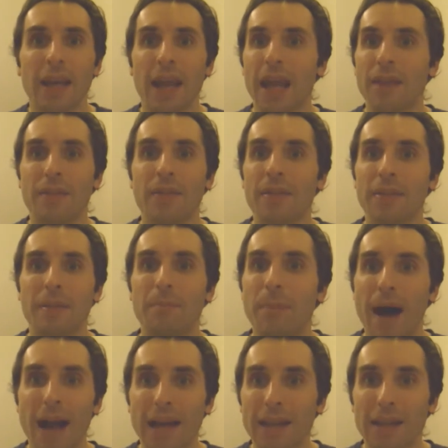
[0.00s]
And
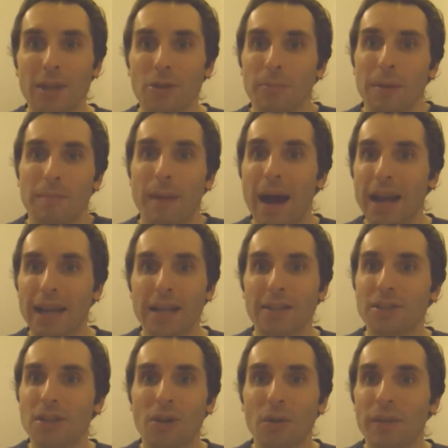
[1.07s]
the human body
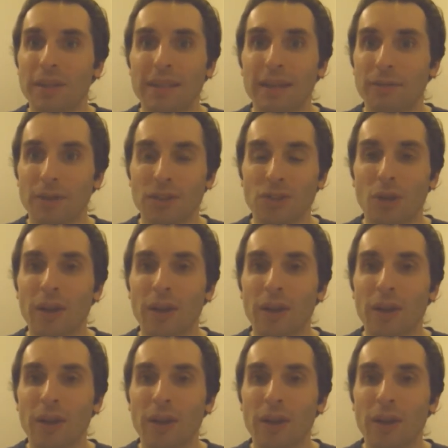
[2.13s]
doesn't know the difference.